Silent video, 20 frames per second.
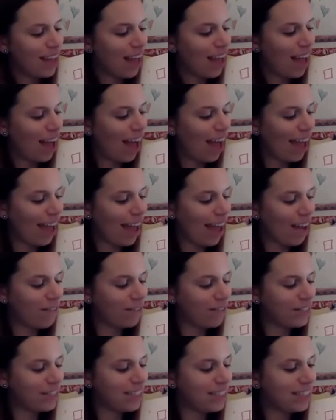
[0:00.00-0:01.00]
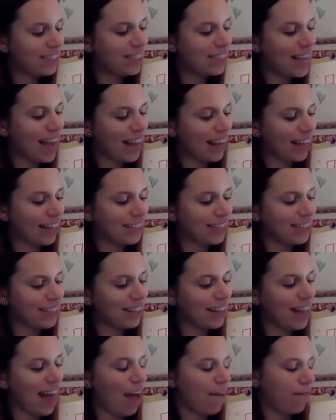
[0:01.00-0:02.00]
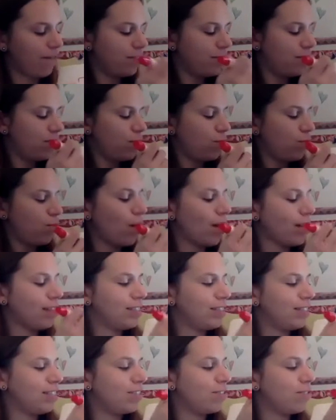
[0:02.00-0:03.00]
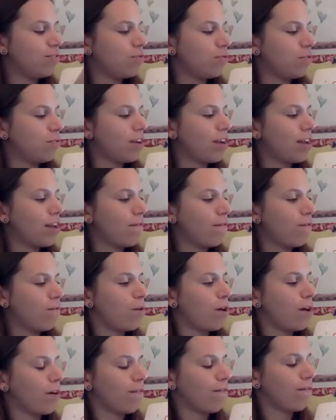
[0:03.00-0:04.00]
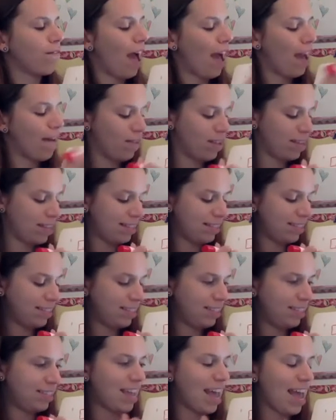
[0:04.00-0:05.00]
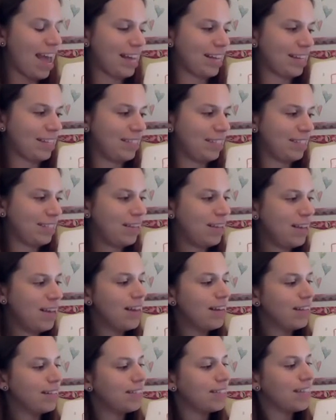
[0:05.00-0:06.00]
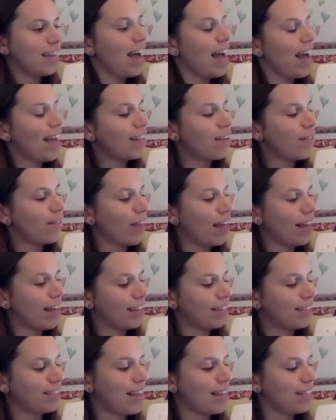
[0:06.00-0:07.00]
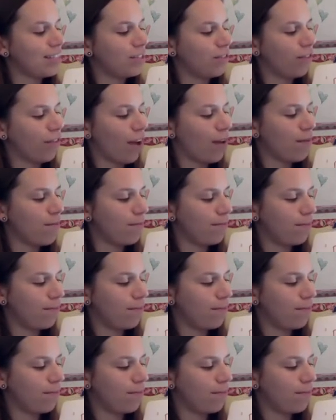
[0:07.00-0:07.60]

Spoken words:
I have 6 left. 1, 2, 3, 4, 5, 6. It's kind of like a tens frame.